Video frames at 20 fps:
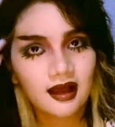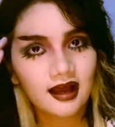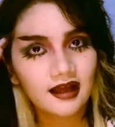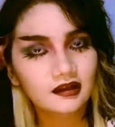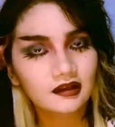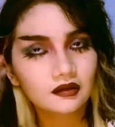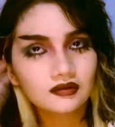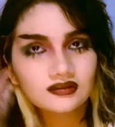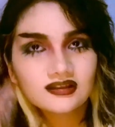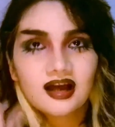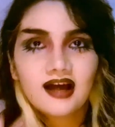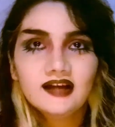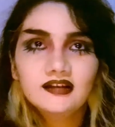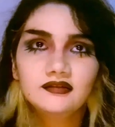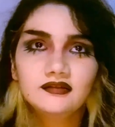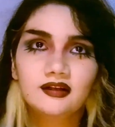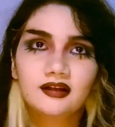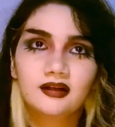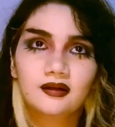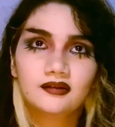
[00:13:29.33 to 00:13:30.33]
it looked kind
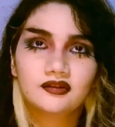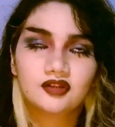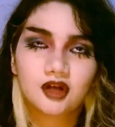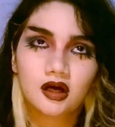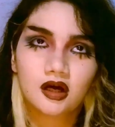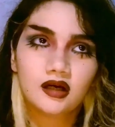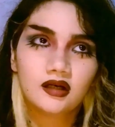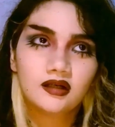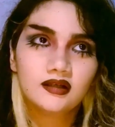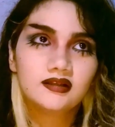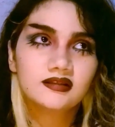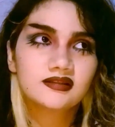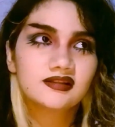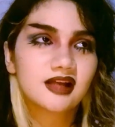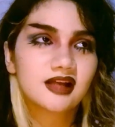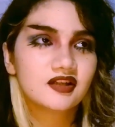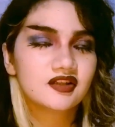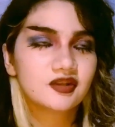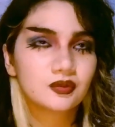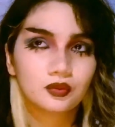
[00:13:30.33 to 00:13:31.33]
of like a dog /
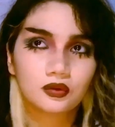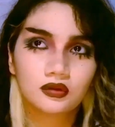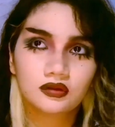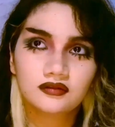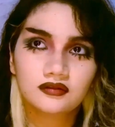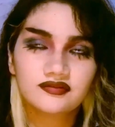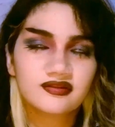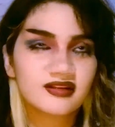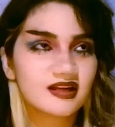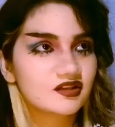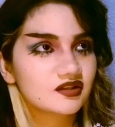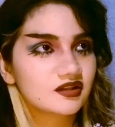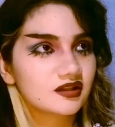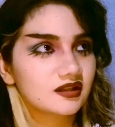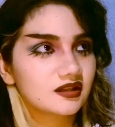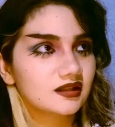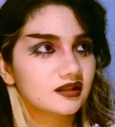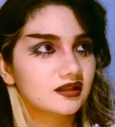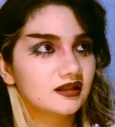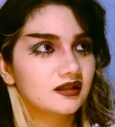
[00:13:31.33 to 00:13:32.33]
a wolf /
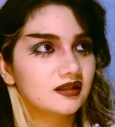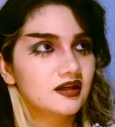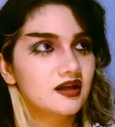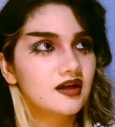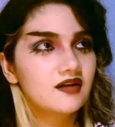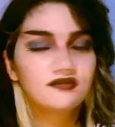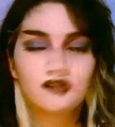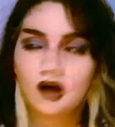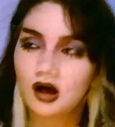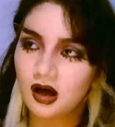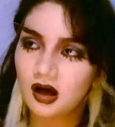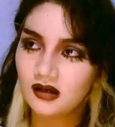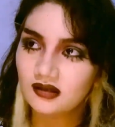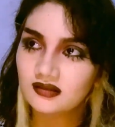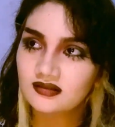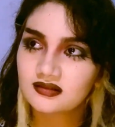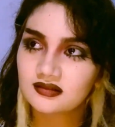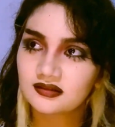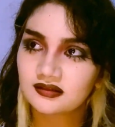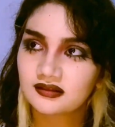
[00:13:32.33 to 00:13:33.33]
a
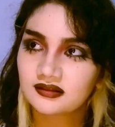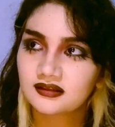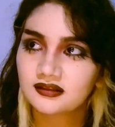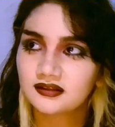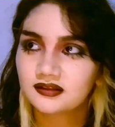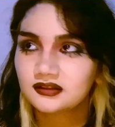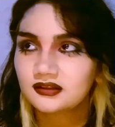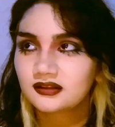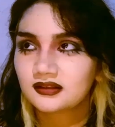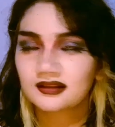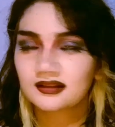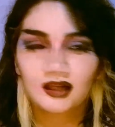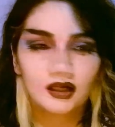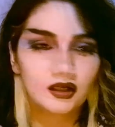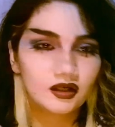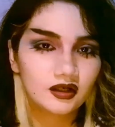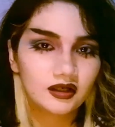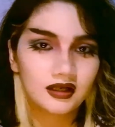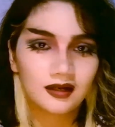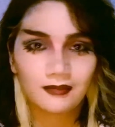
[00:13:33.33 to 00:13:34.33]
fox, you
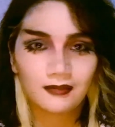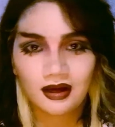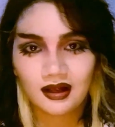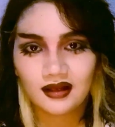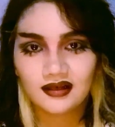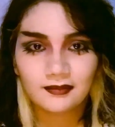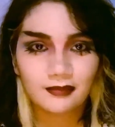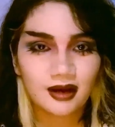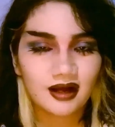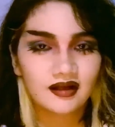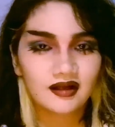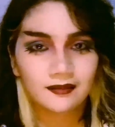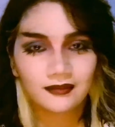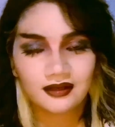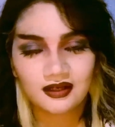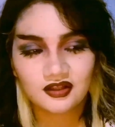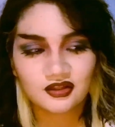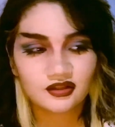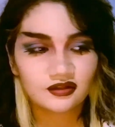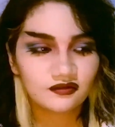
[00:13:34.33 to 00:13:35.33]
know, an
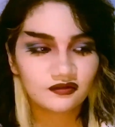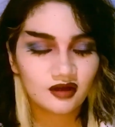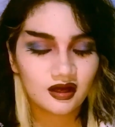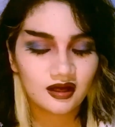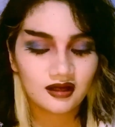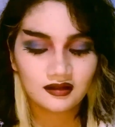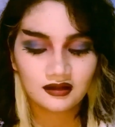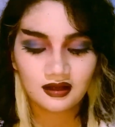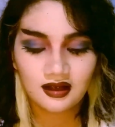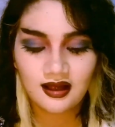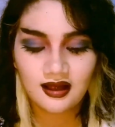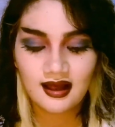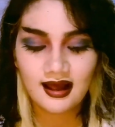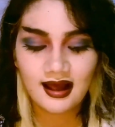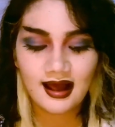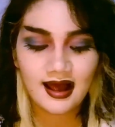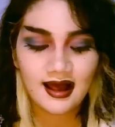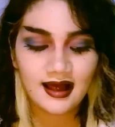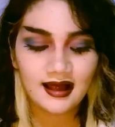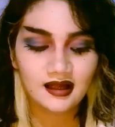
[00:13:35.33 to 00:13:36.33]
amalgamation of that.
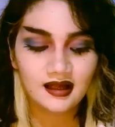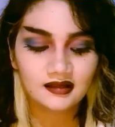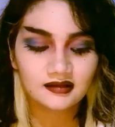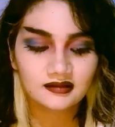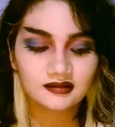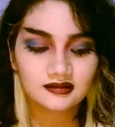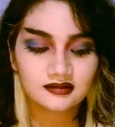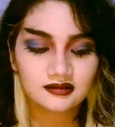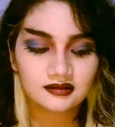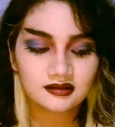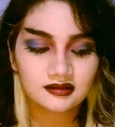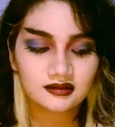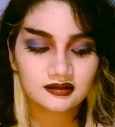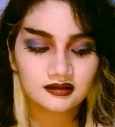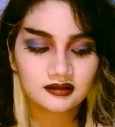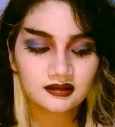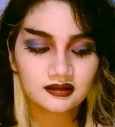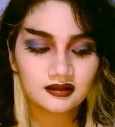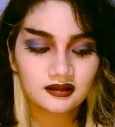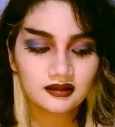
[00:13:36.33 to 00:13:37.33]
And
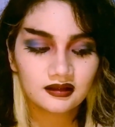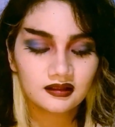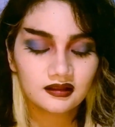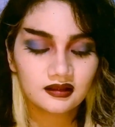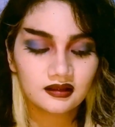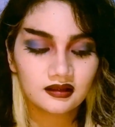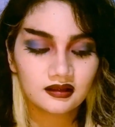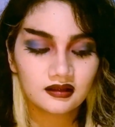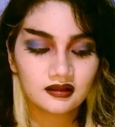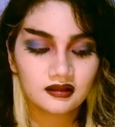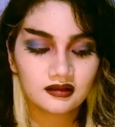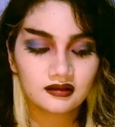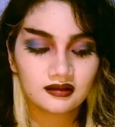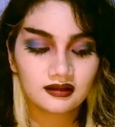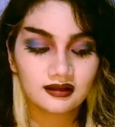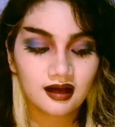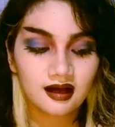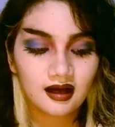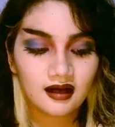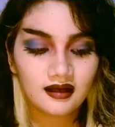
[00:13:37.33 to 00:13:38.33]
the
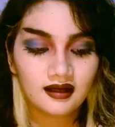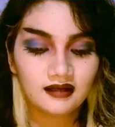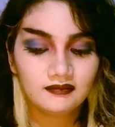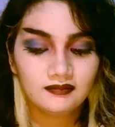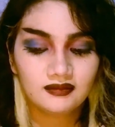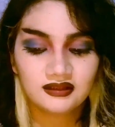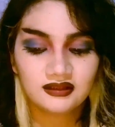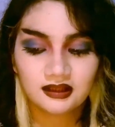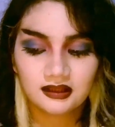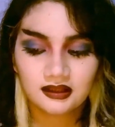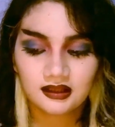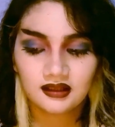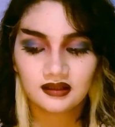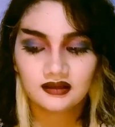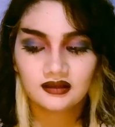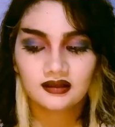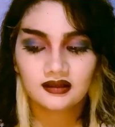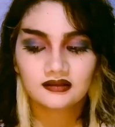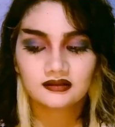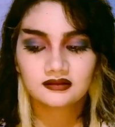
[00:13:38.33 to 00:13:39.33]
guy had been kicking
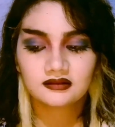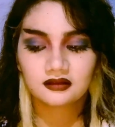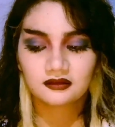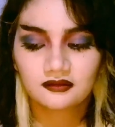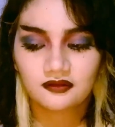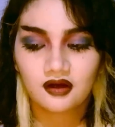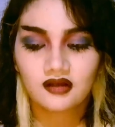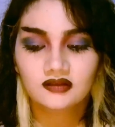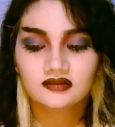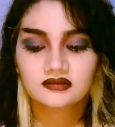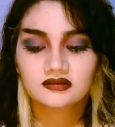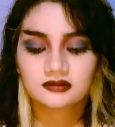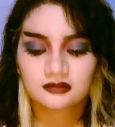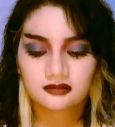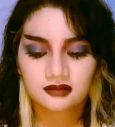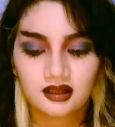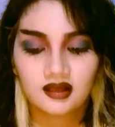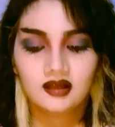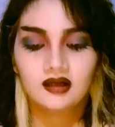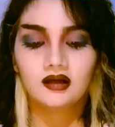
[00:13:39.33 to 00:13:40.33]
the fox
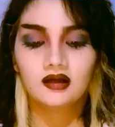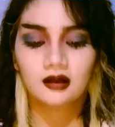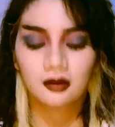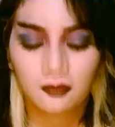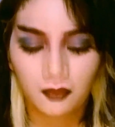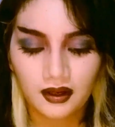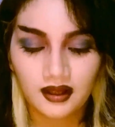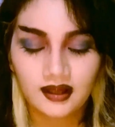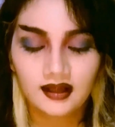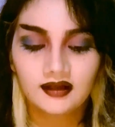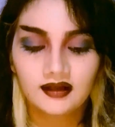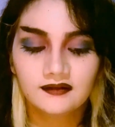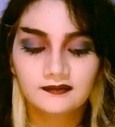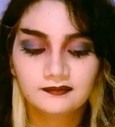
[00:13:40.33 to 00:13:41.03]
thing away.